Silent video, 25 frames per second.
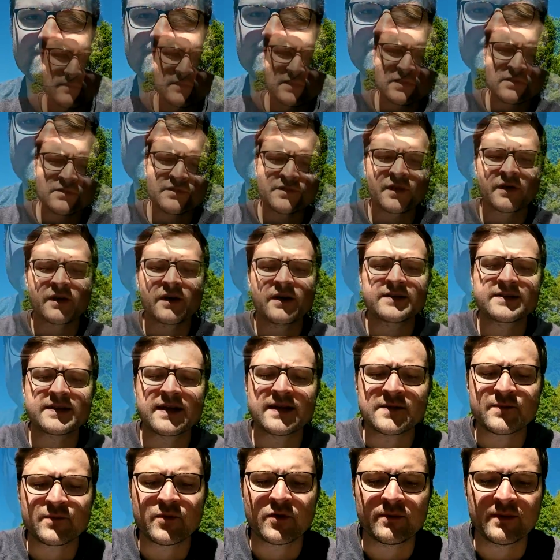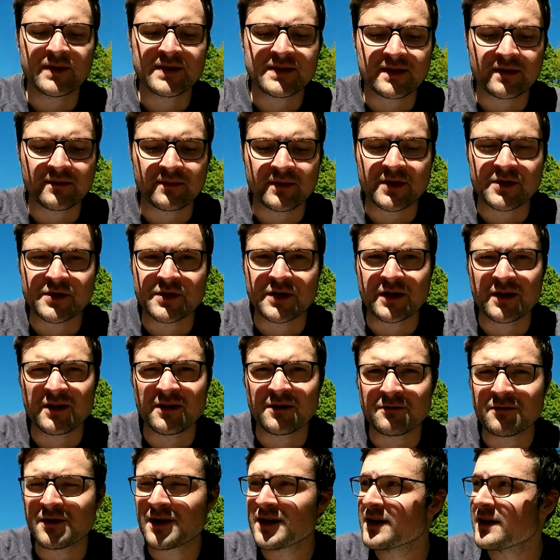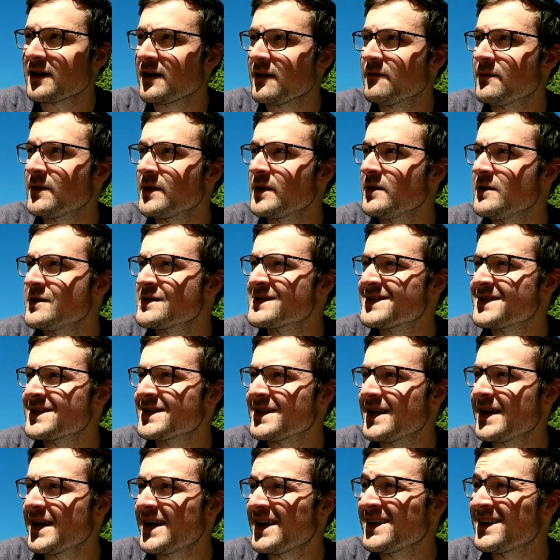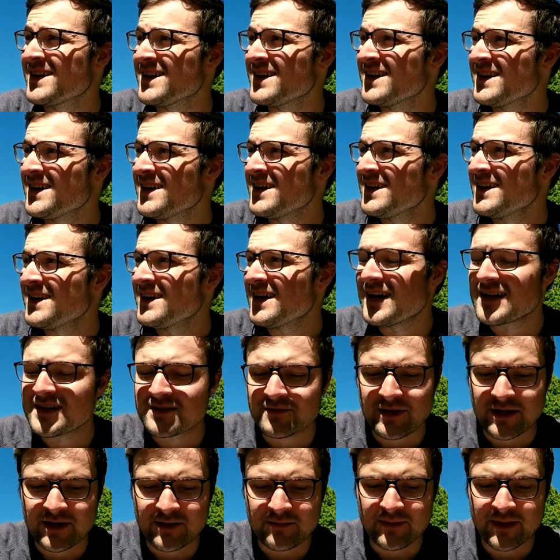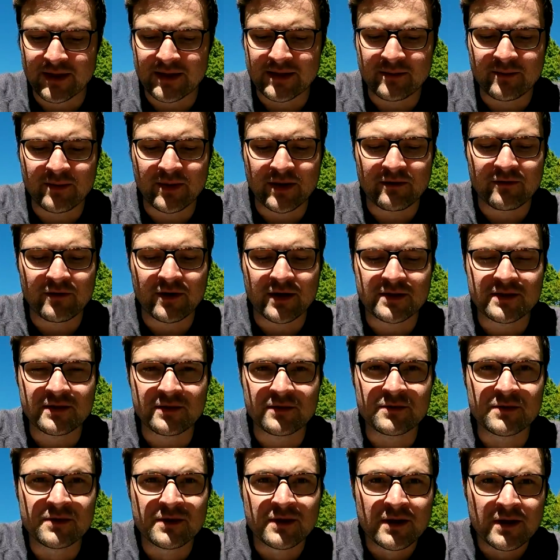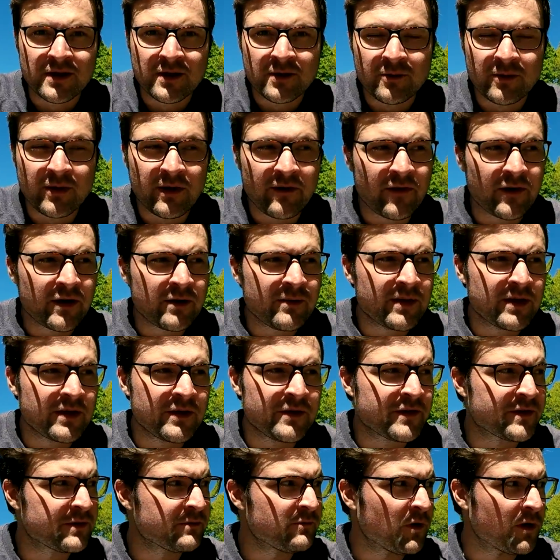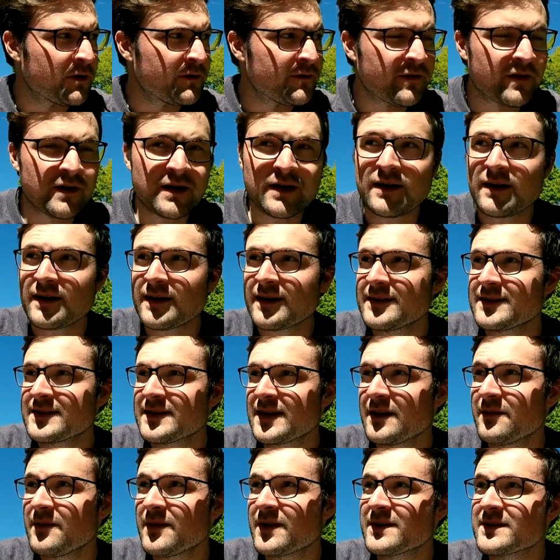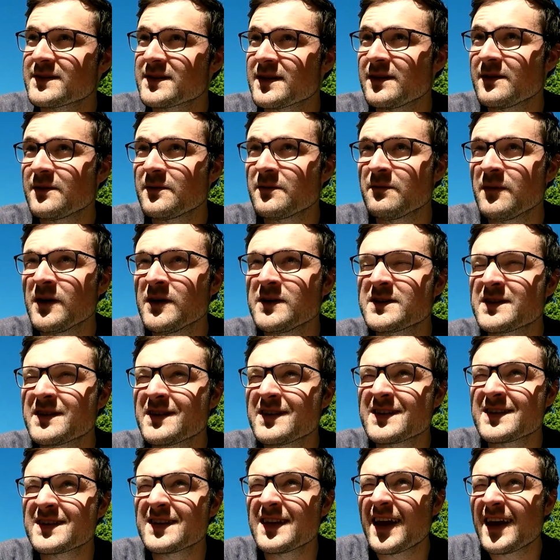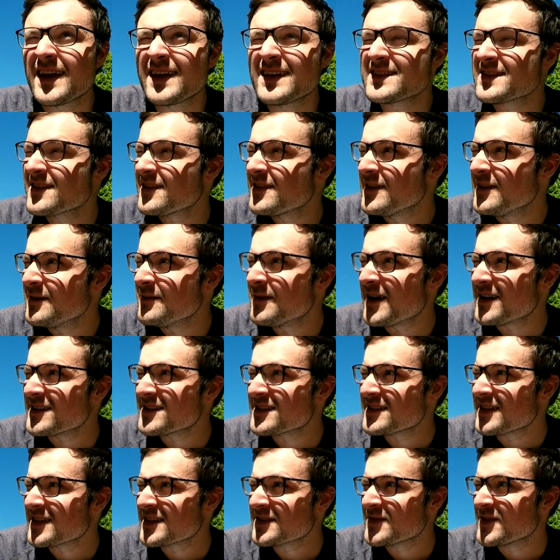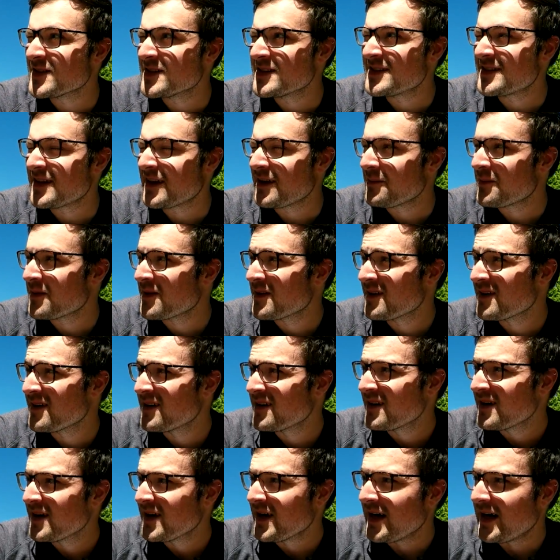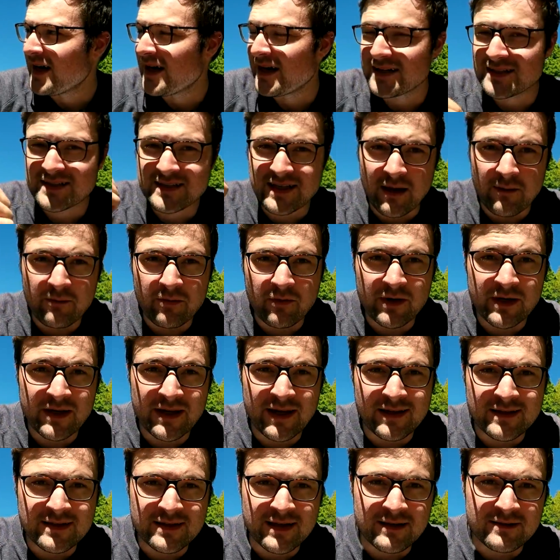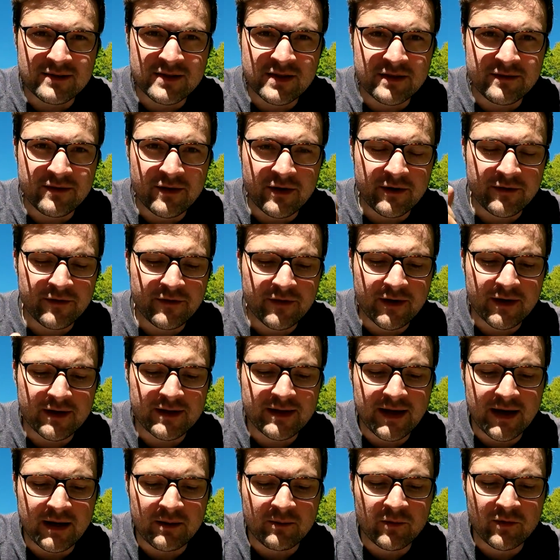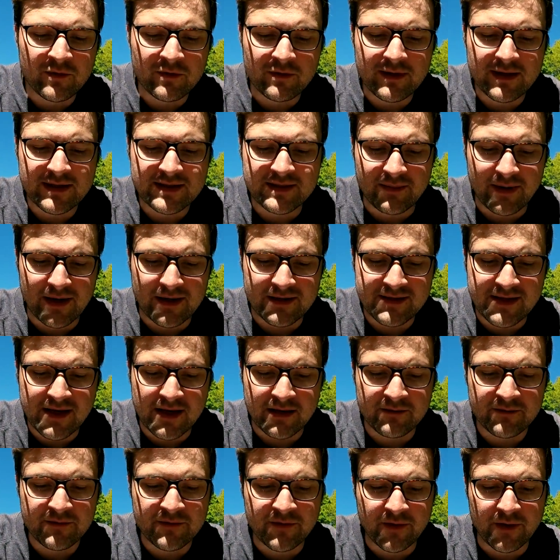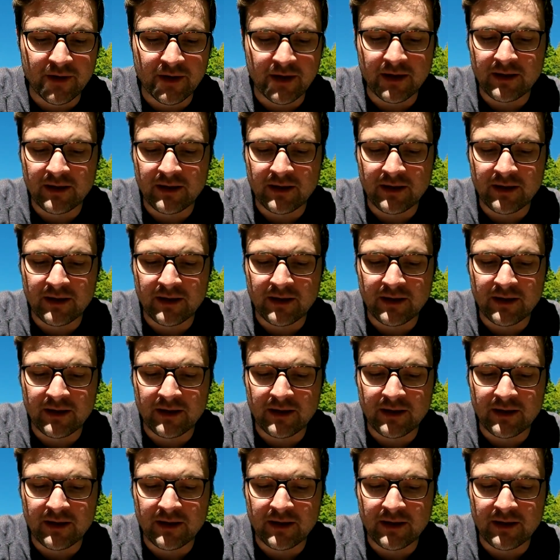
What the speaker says: So guys, as promised, I'm going to show you the rig that I've been using today, as recommended by Russell. We've only been using one fly, like I say, because most of this lake is only about 6 foot deep, except when you get down to the very far down wall, that's about 10 foot.